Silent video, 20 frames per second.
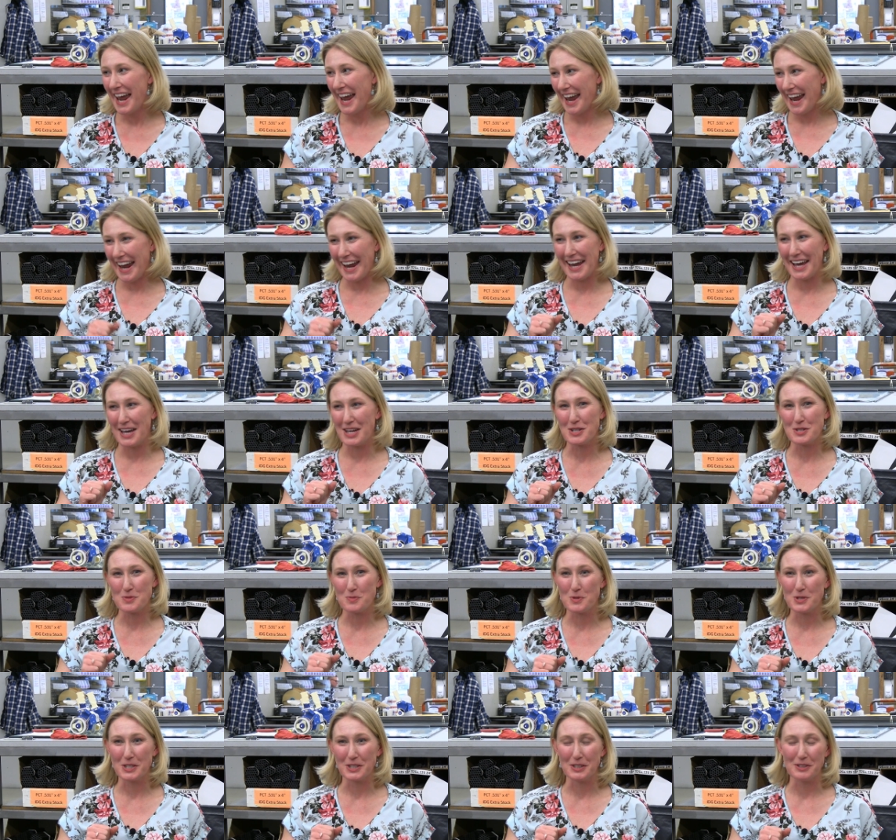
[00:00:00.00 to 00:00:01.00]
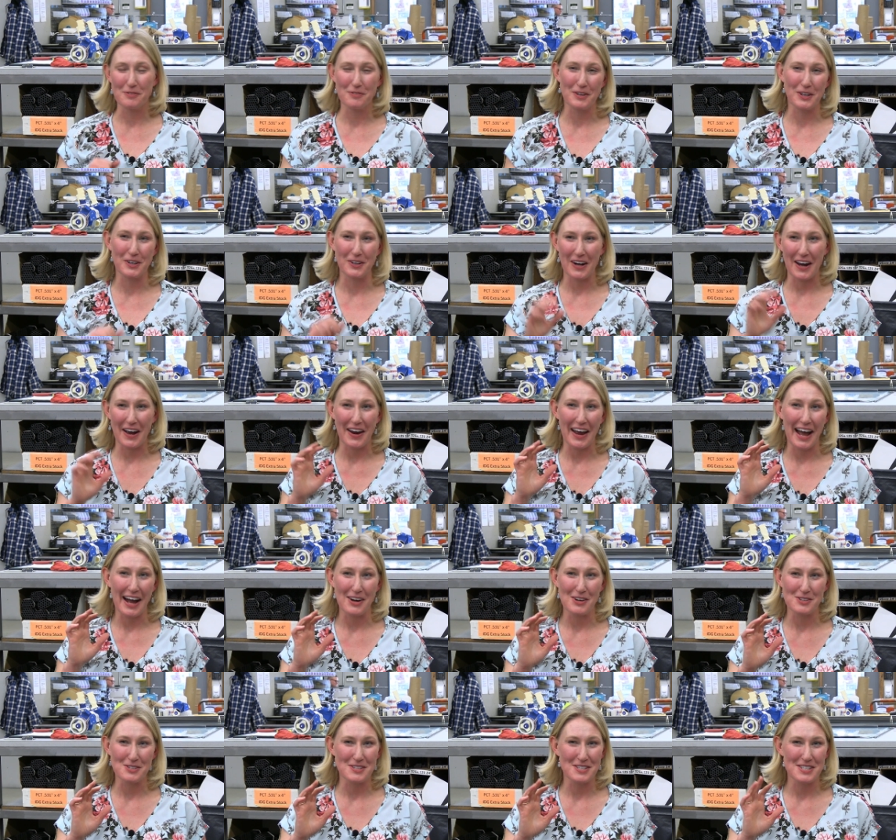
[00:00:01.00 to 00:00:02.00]
and we'll figure out
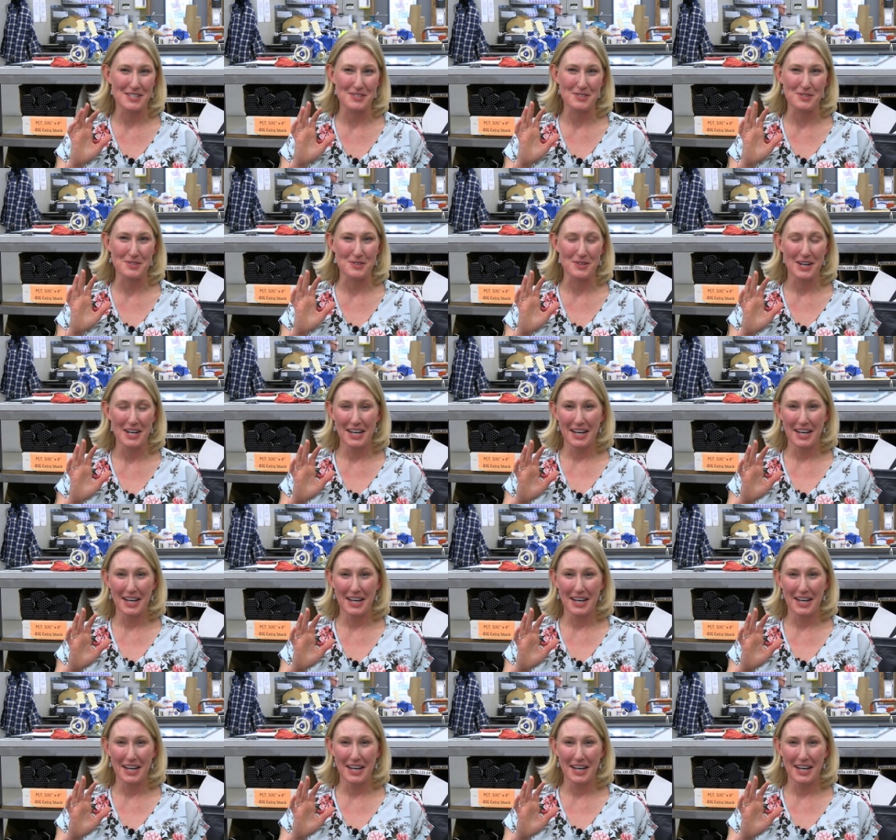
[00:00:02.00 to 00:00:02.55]
how to